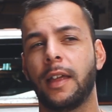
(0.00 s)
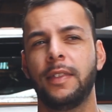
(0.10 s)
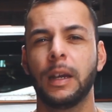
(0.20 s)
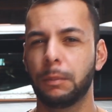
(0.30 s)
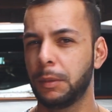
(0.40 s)
I
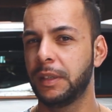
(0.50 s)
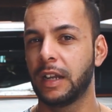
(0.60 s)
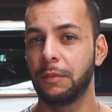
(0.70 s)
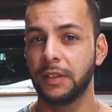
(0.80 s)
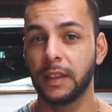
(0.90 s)
think I'm going to be
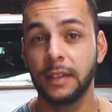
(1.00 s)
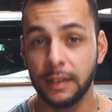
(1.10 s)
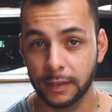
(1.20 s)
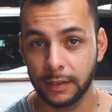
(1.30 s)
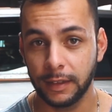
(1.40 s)
driving the
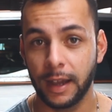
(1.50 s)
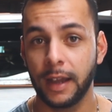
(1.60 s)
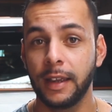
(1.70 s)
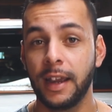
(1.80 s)
330i